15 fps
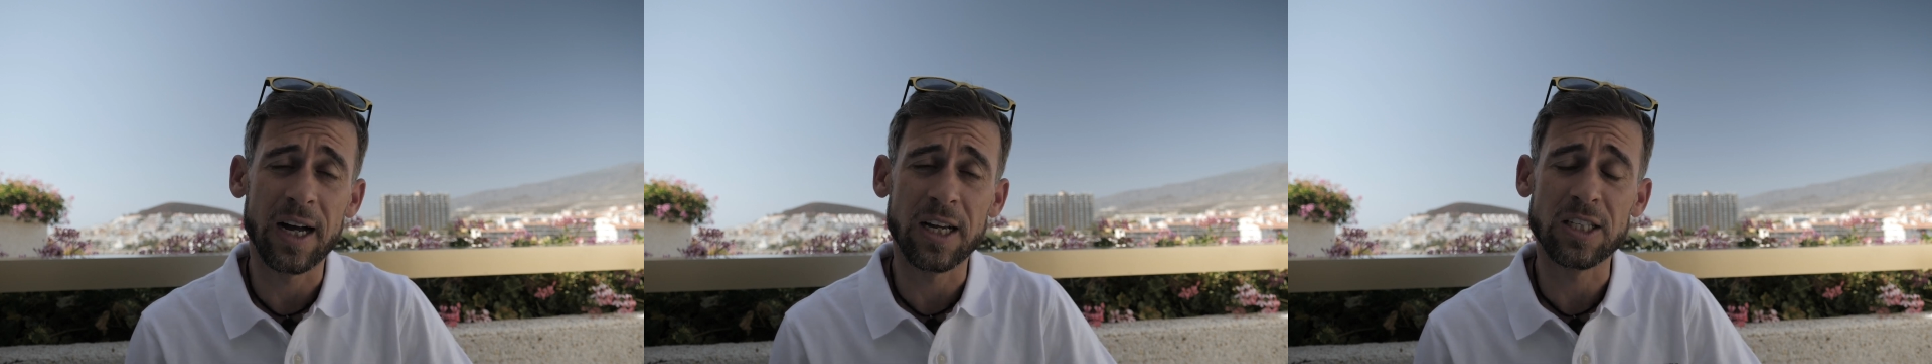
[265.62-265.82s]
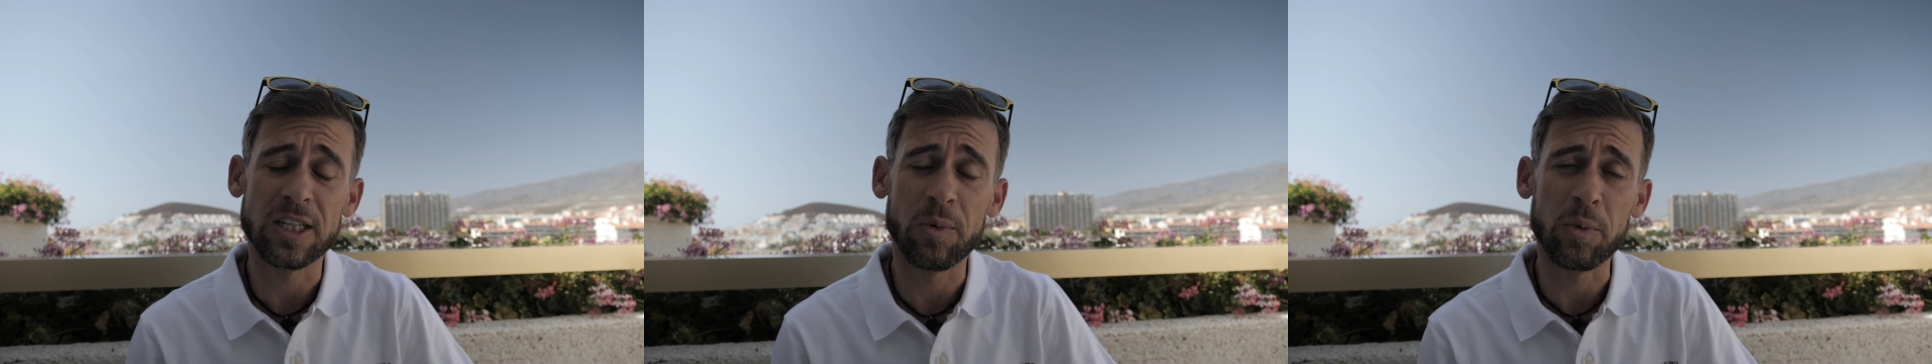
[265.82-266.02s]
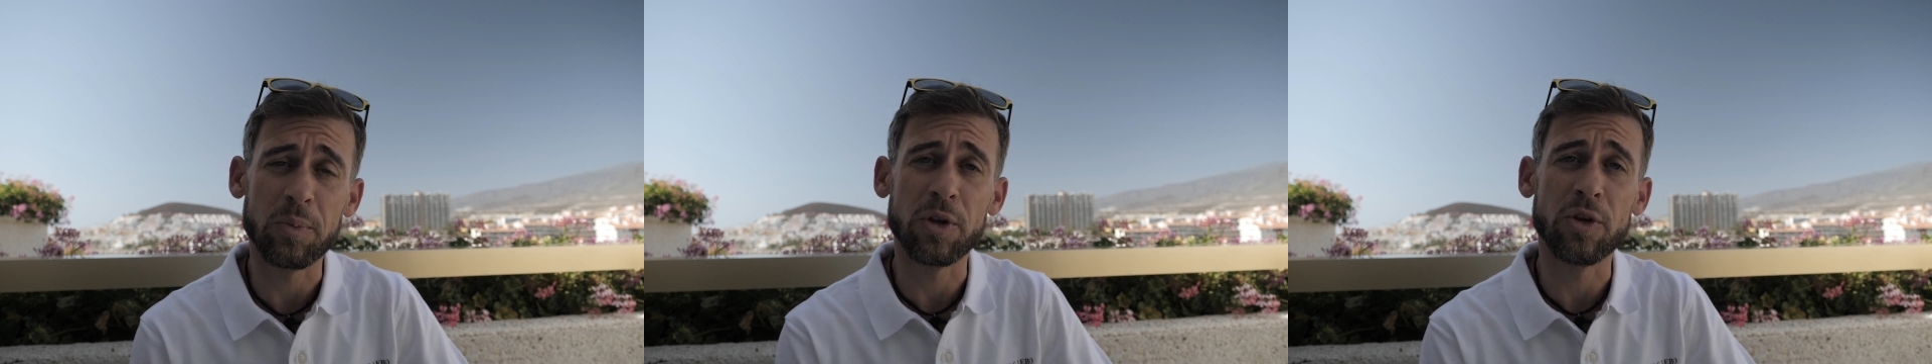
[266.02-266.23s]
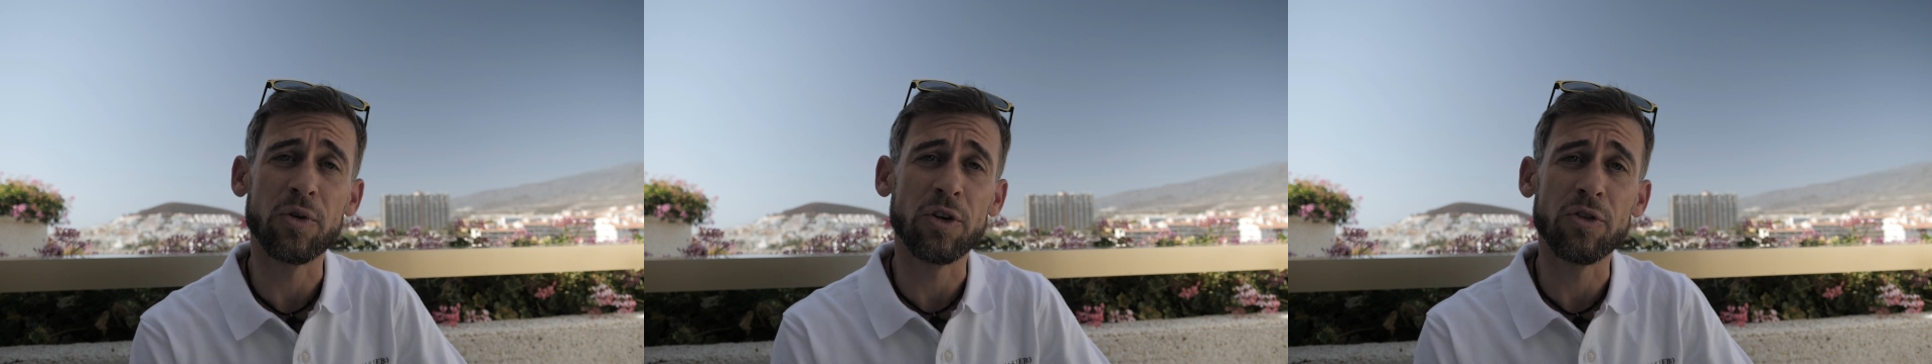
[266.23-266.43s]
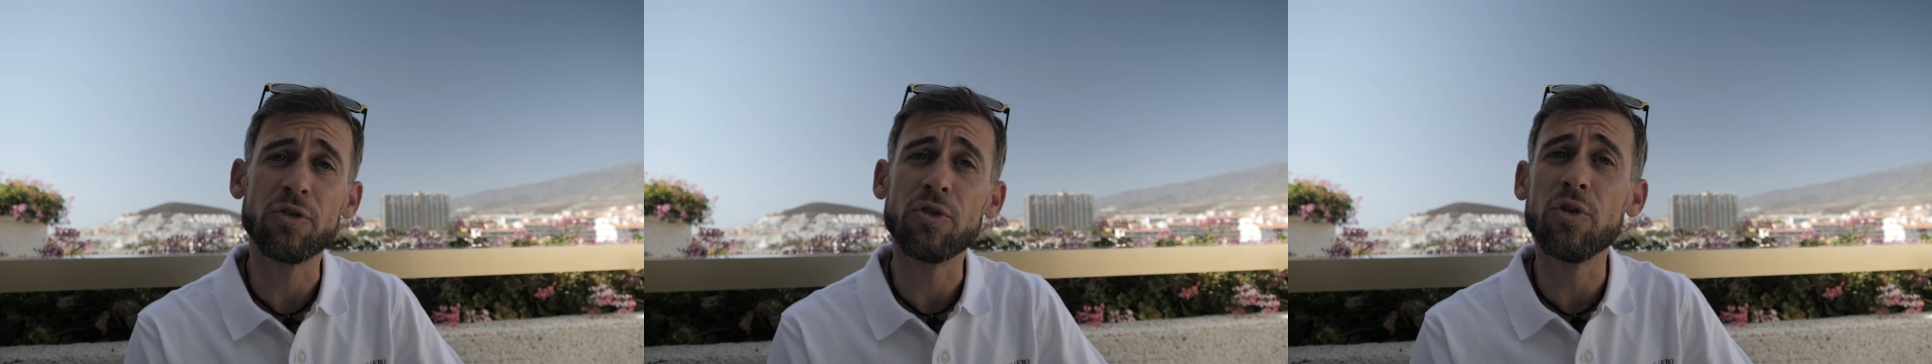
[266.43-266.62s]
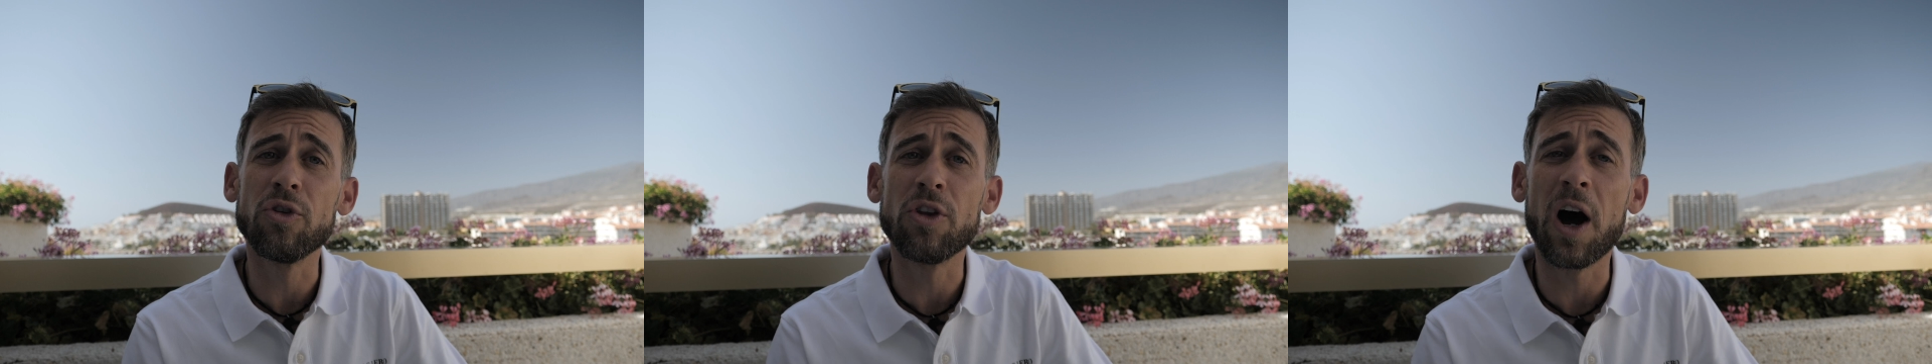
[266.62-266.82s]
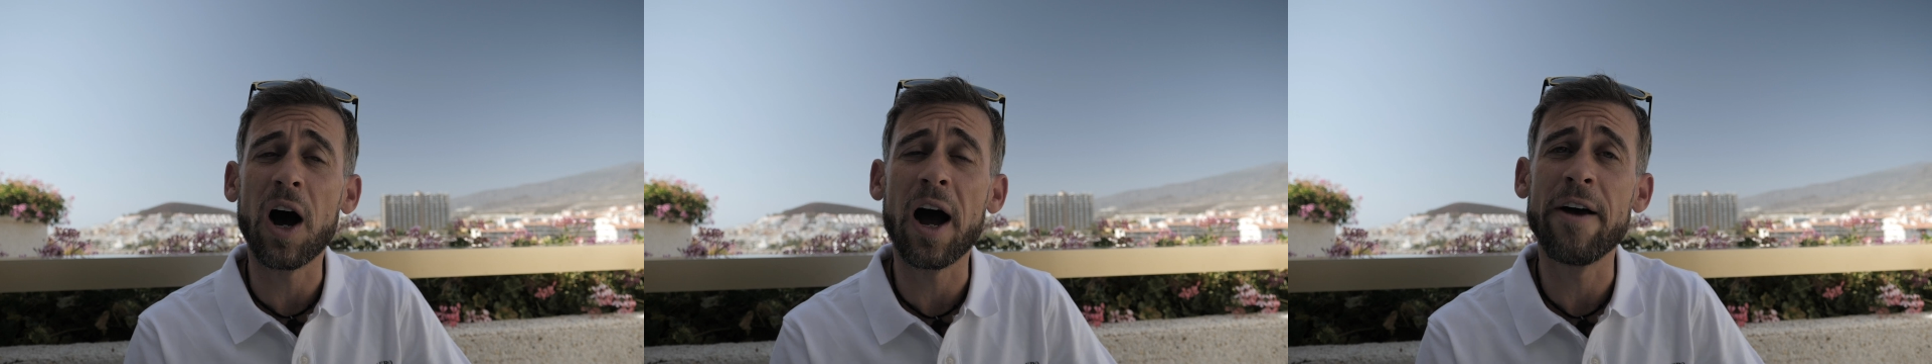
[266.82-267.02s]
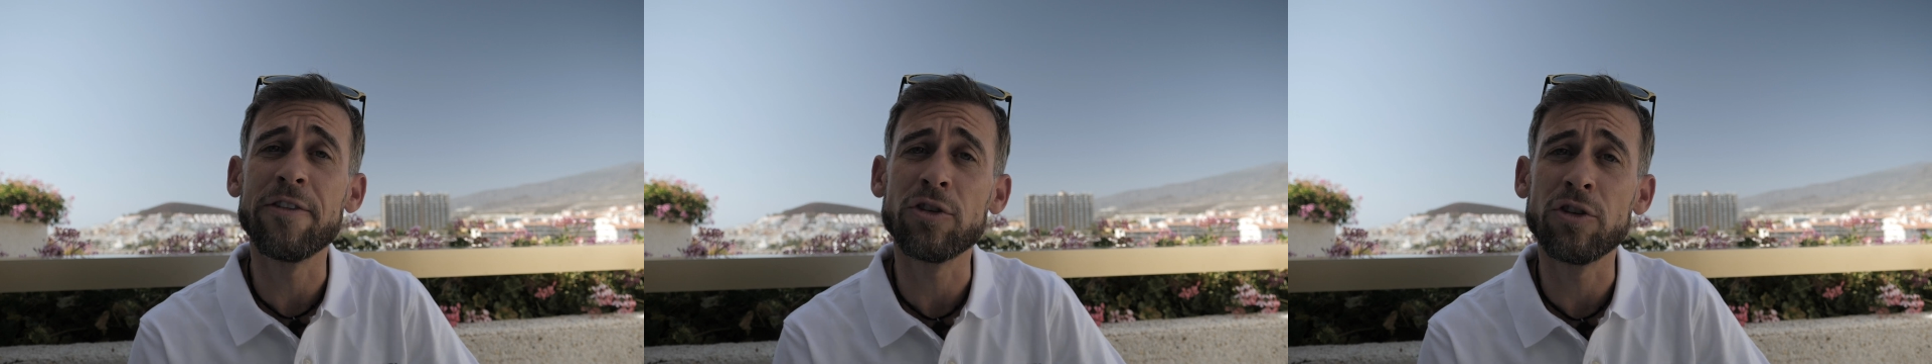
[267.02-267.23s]
So we'll be doing 2
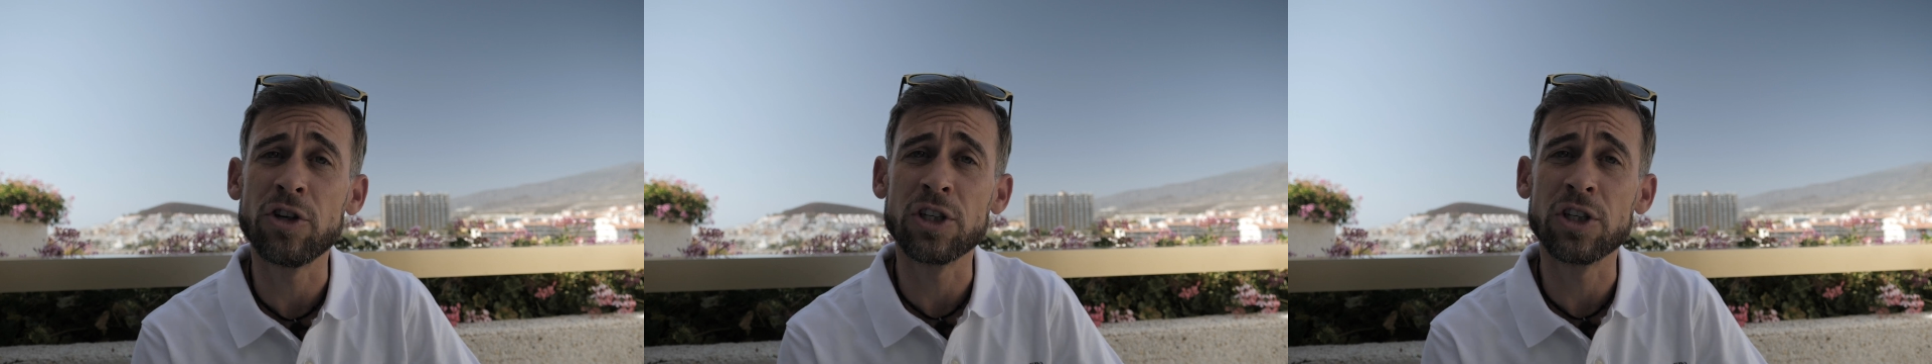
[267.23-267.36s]
dives.